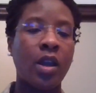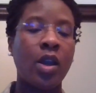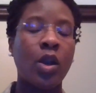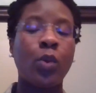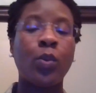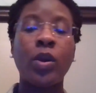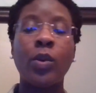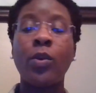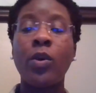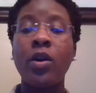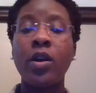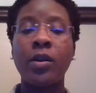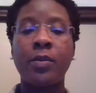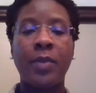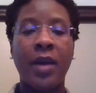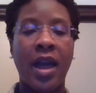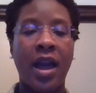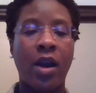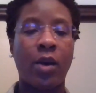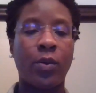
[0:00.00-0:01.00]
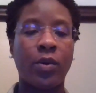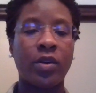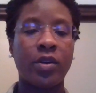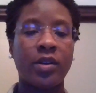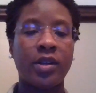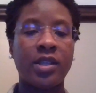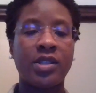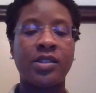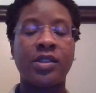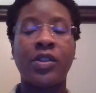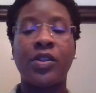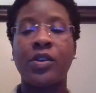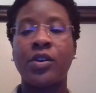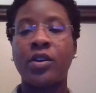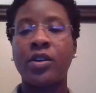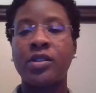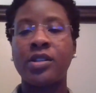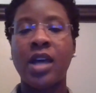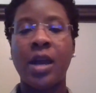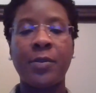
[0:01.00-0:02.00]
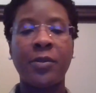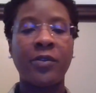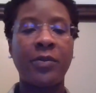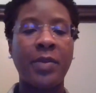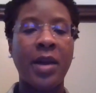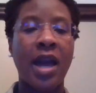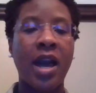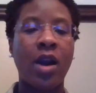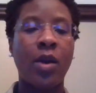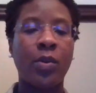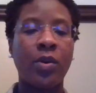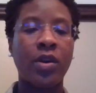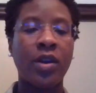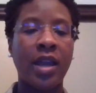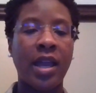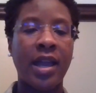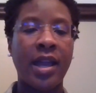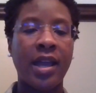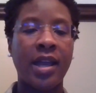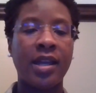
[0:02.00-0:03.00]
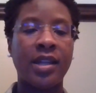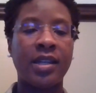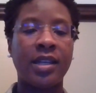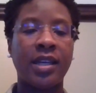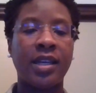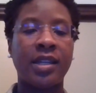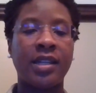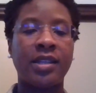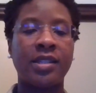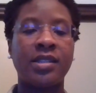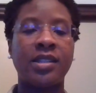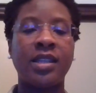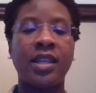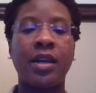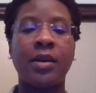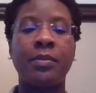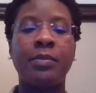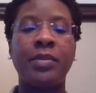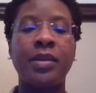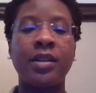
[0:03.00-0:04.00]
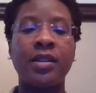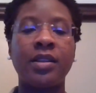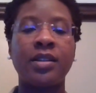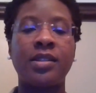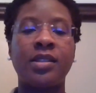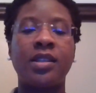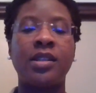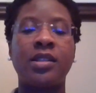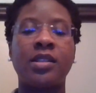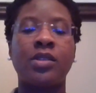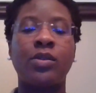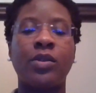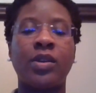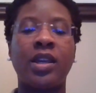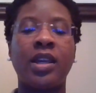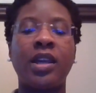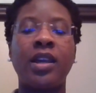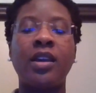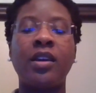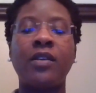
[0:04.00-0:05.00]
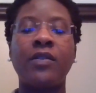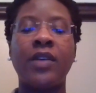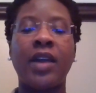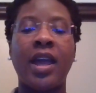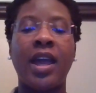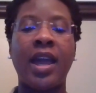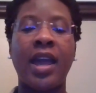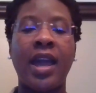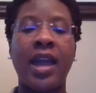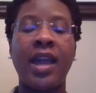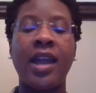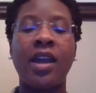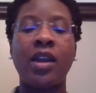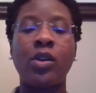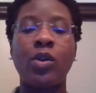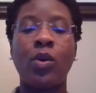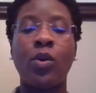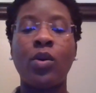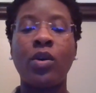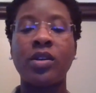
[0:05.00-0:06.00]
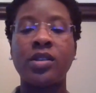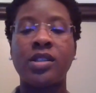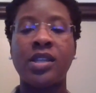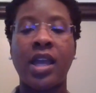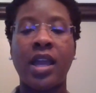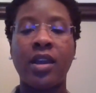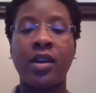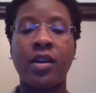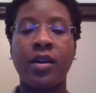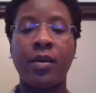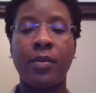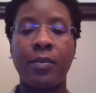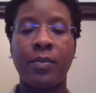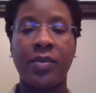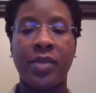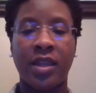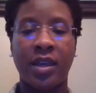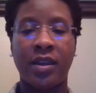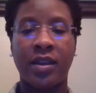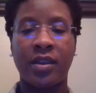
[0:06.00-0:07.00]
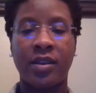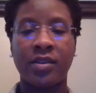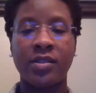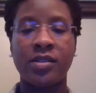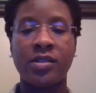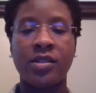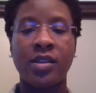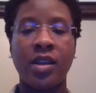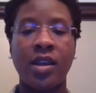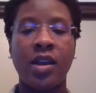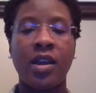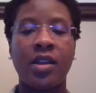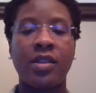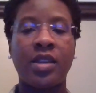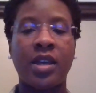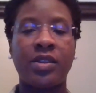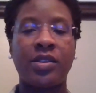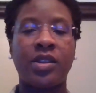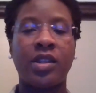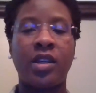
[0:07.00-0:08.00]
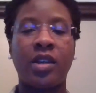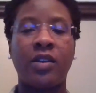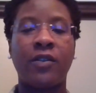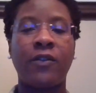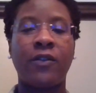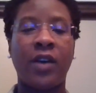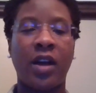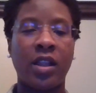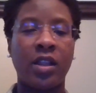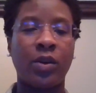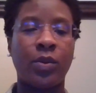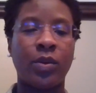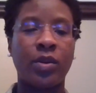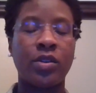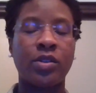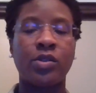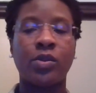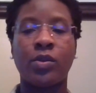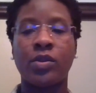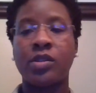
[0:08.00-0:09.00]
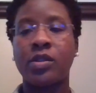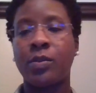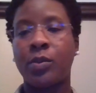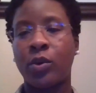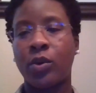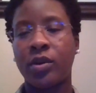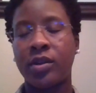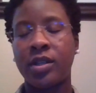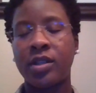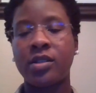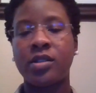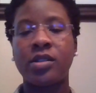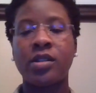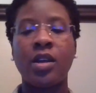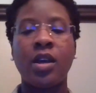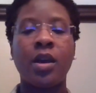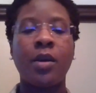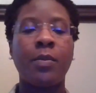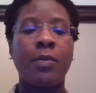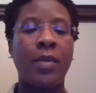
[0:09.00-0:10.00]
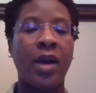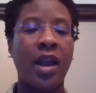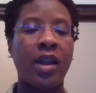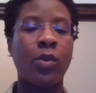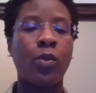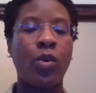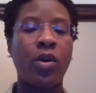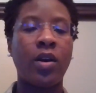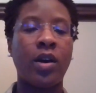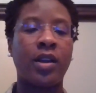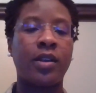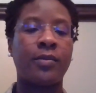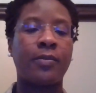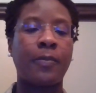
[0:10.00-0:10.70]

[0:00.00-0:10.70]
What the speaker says: Reward power is the third type of power, and it is the ability to give and or take things that the followers or subordinates might want.